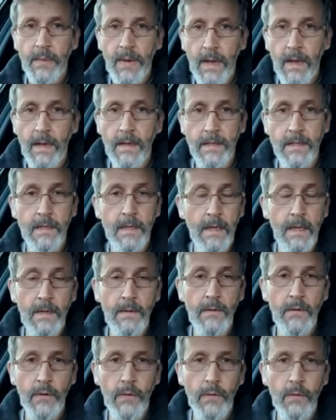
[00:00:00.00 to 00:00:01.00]
passed a
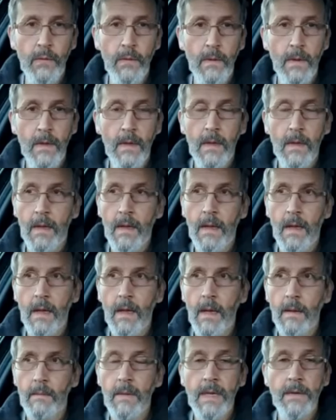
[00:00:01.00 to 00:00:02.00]
new
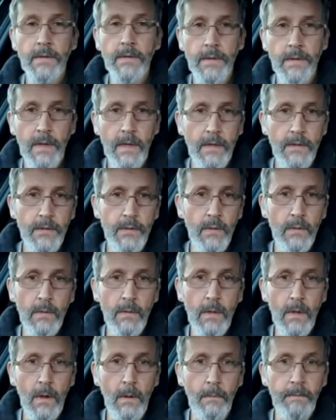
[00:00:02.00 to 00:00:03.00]

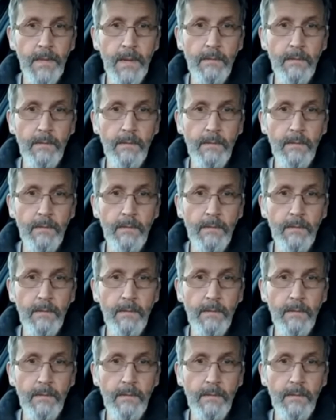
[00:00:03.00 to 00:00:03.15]
international law.